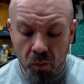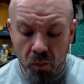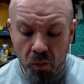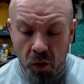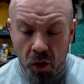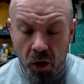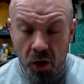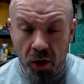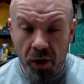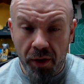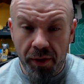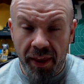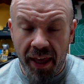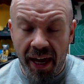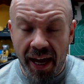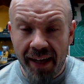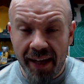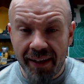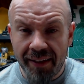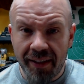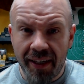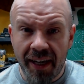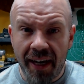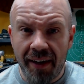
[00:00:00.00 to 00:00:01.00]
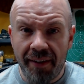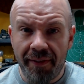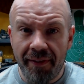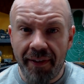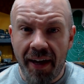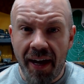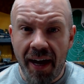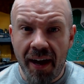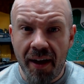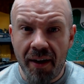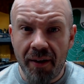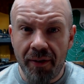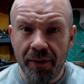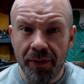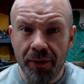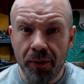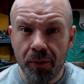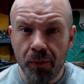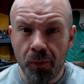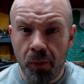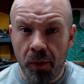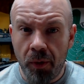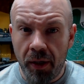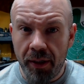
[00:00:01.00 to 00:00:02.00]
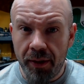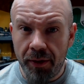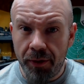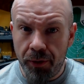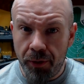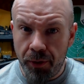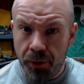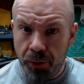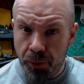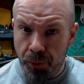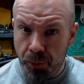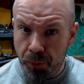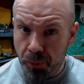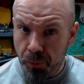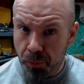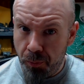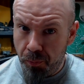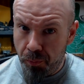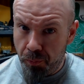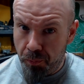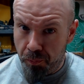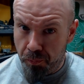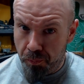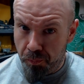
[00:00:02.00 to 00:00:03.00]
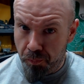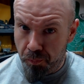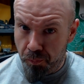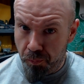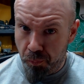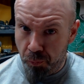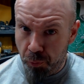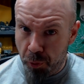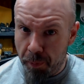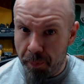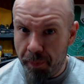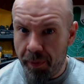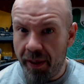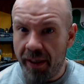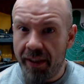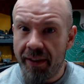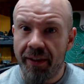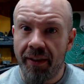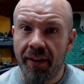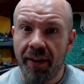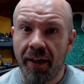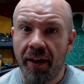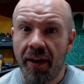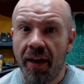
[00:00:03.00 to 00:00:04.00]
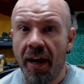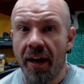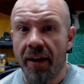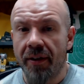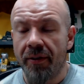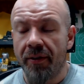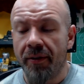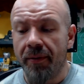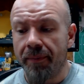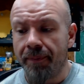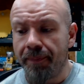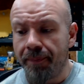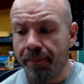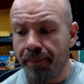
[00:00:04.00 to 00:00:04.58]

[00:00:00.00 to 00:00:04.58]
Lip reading: on that side of the house was to replace the connector